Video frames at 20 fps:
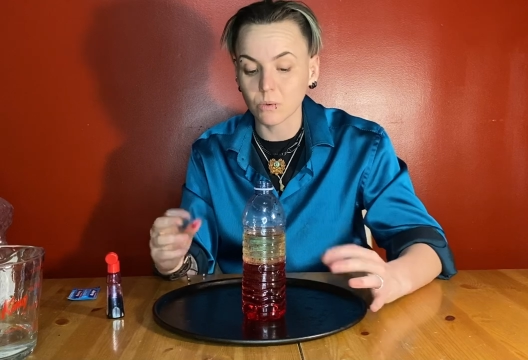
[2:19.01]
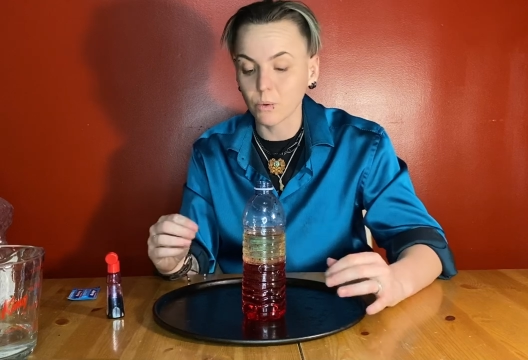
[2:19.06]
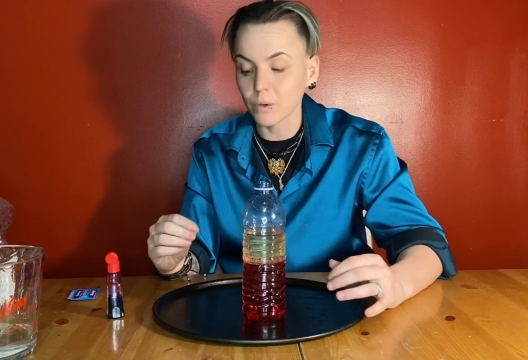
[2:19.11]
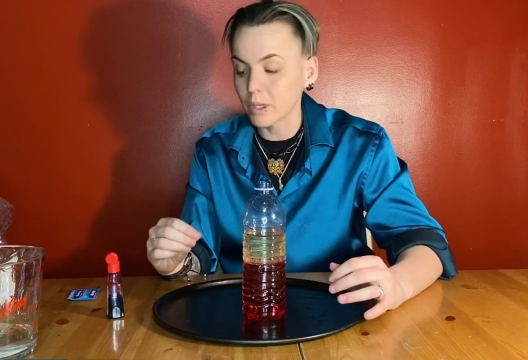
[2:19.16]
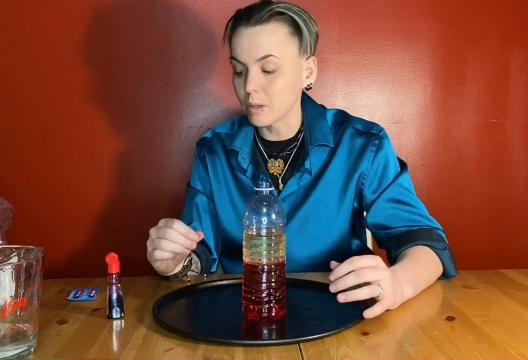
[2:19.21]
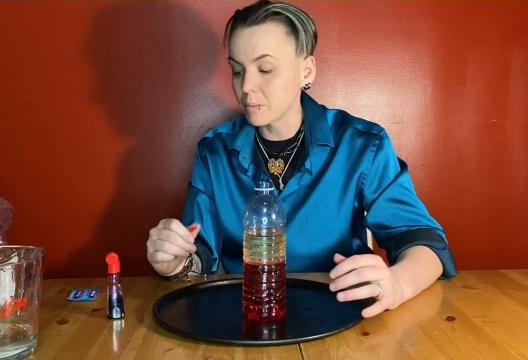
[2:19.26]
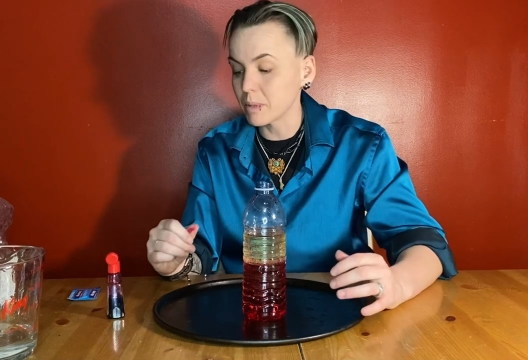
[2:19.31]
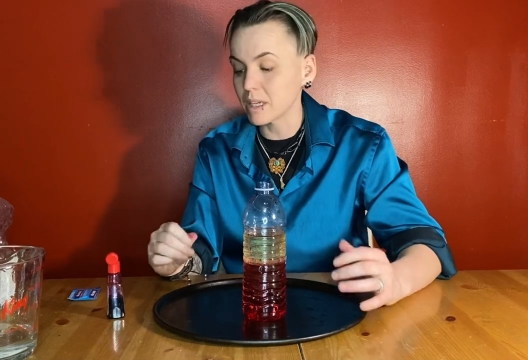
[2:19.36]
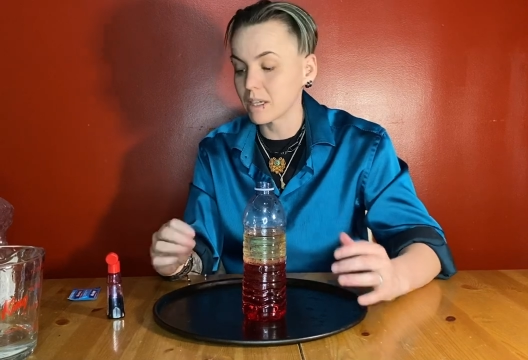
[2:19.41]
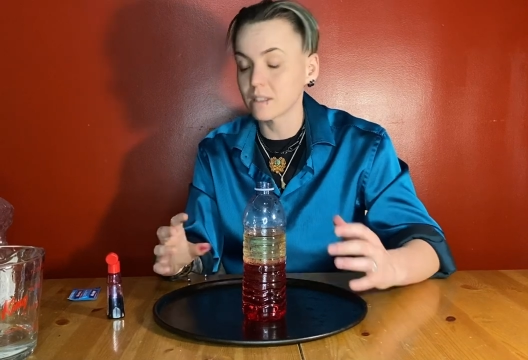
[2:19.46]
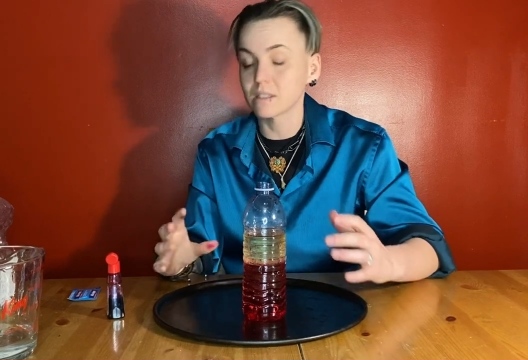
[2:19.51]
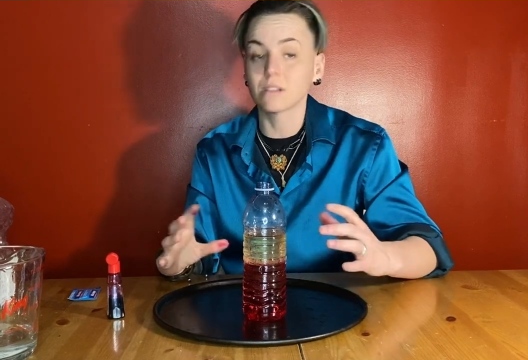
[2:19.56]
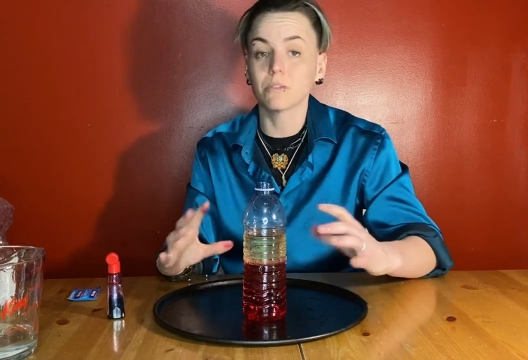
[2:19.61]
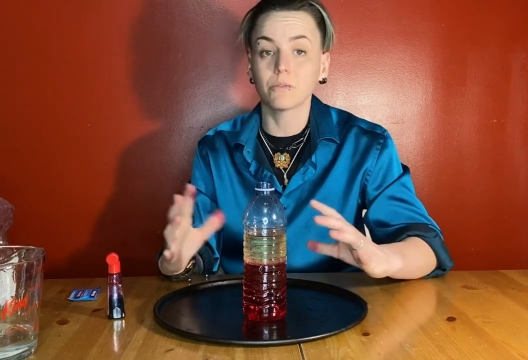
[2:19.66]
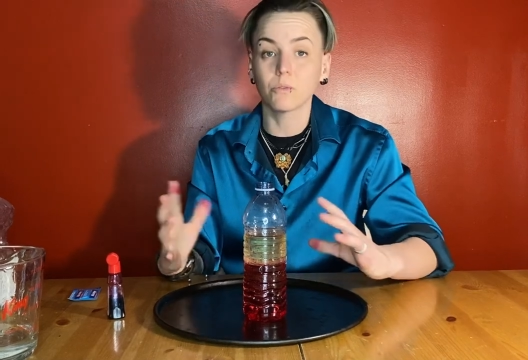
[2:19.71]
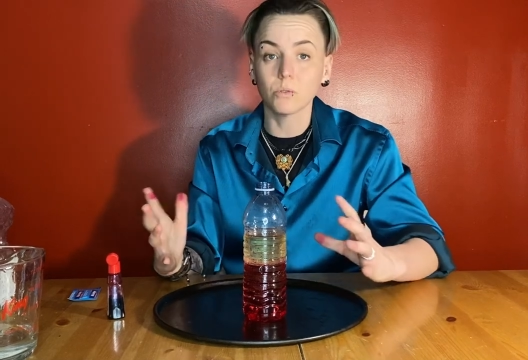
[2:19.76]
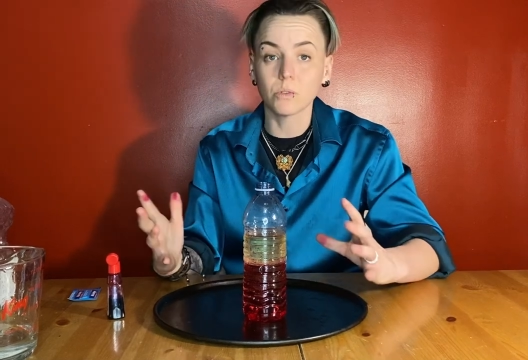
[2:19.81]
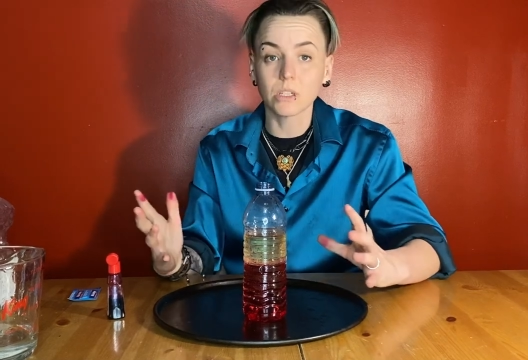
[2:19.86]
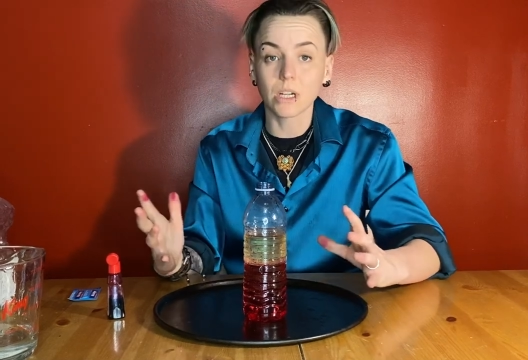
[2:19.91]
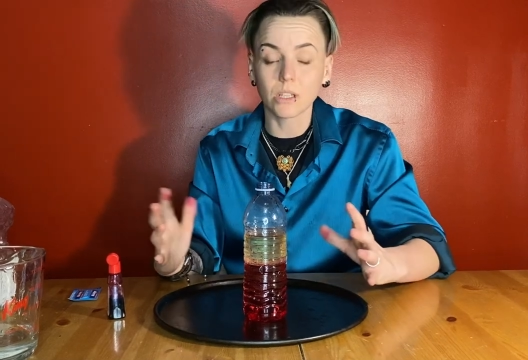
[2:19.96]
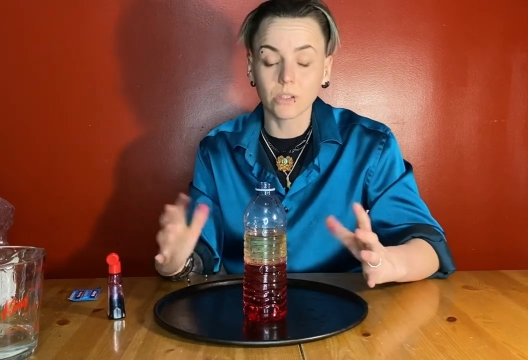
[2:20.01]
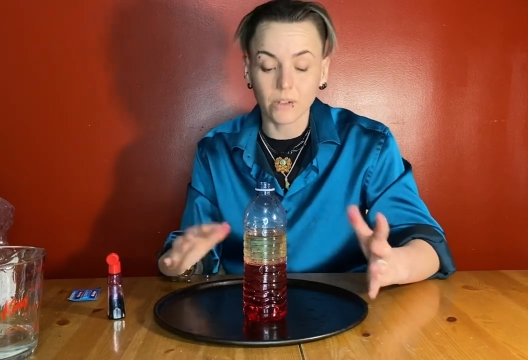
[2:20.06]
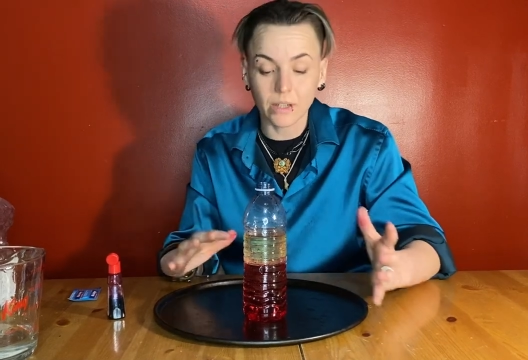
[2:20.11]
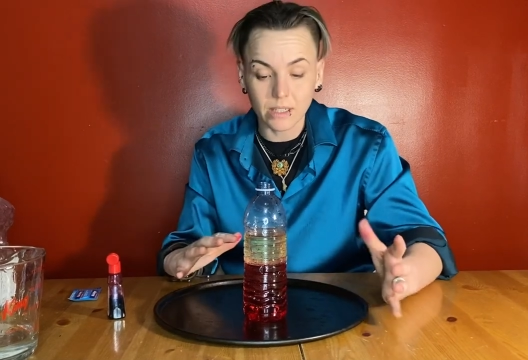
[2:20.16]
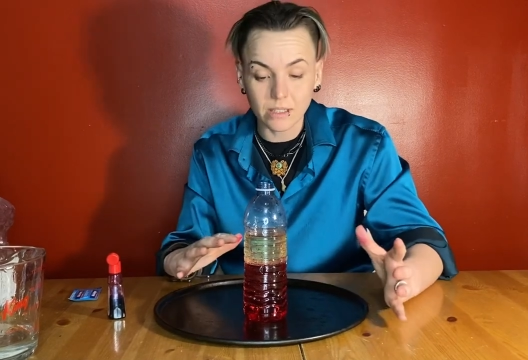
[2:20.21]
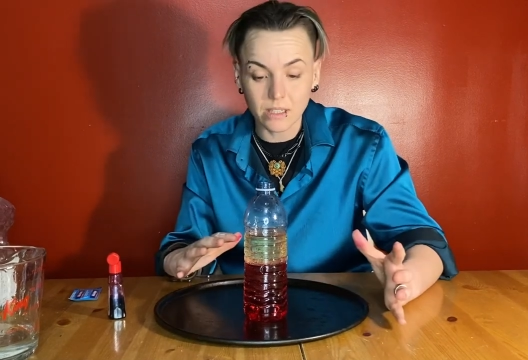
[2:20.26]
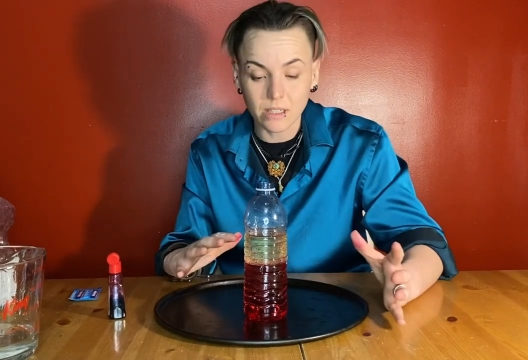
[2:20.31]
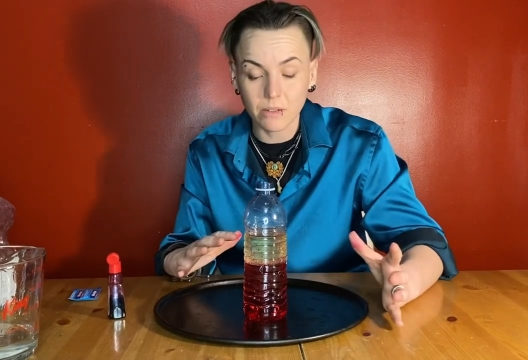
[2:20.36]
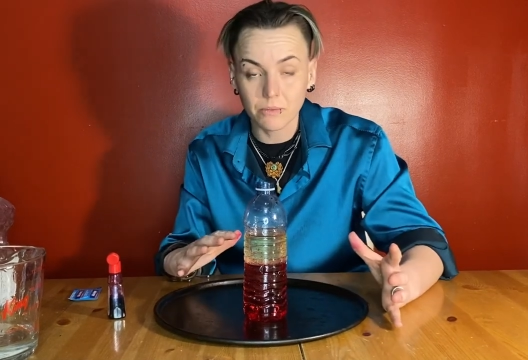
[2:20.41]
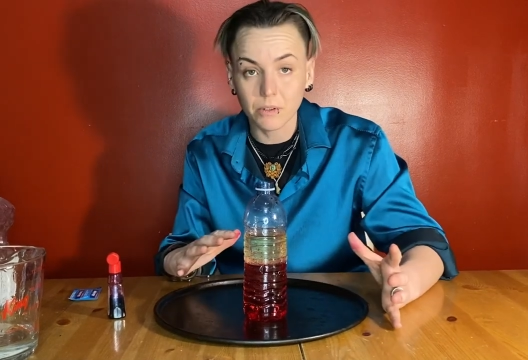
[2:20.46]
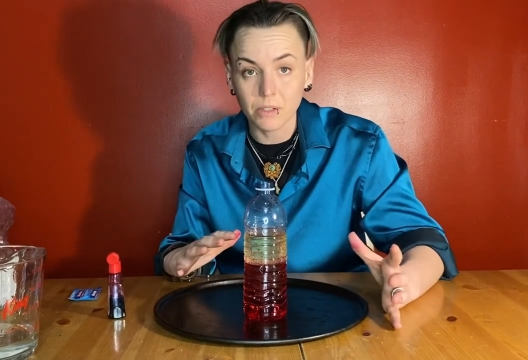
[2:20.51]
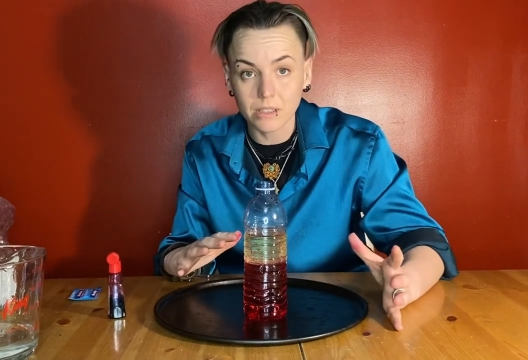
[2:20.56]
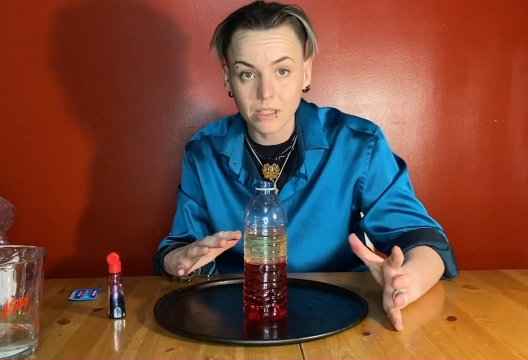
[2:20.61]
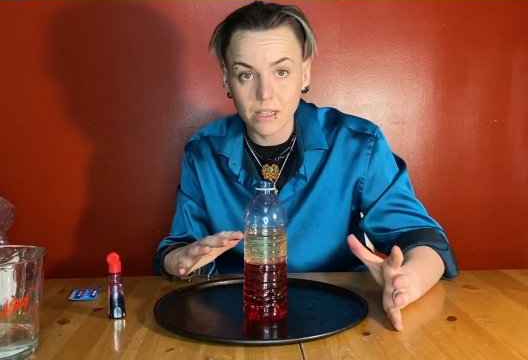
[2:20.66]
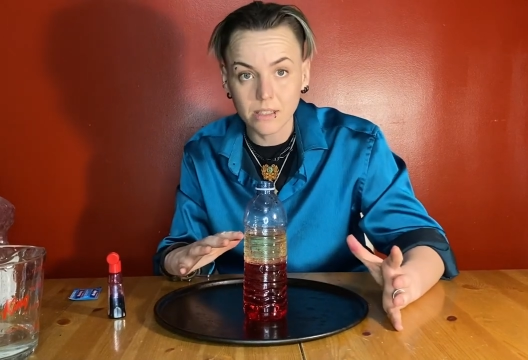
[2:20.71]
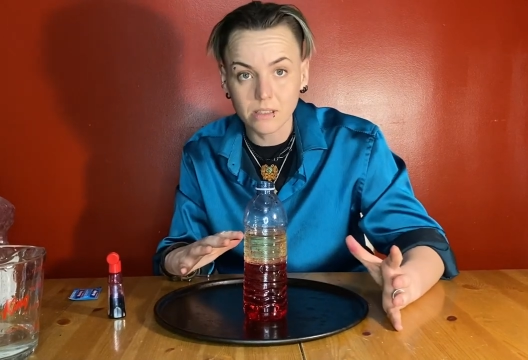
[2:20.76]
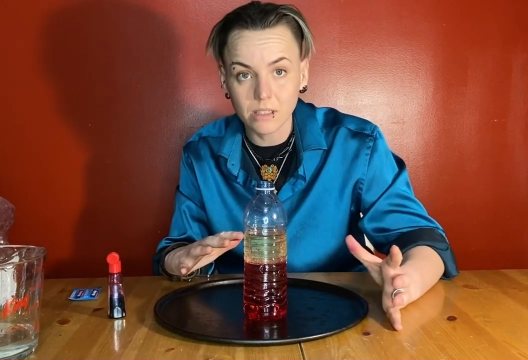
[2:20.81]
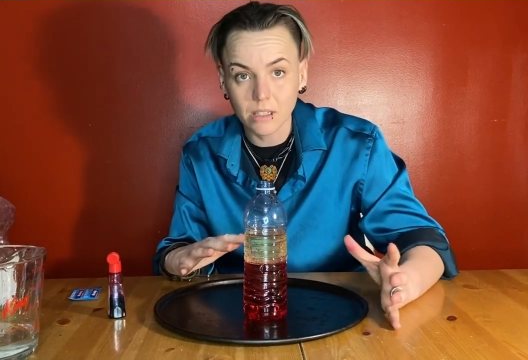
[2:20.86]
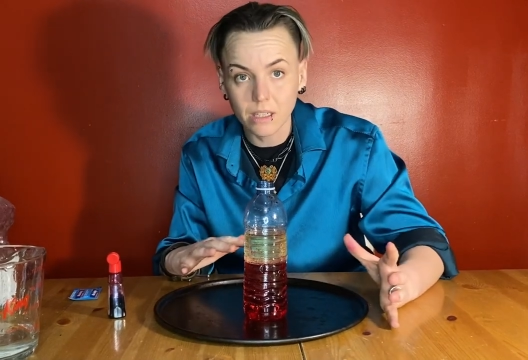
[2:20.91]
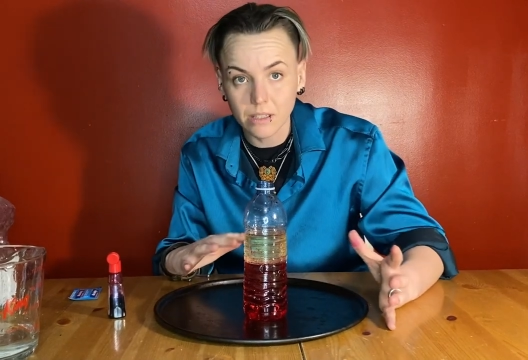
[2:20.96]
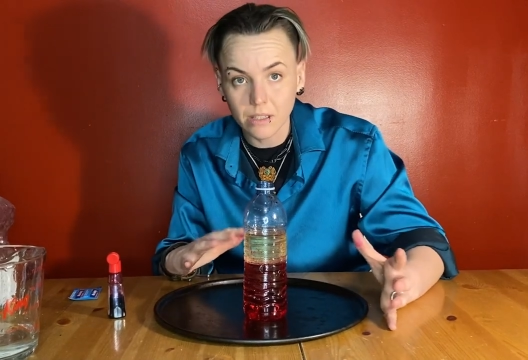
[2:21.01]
oil because the food coloring is a different density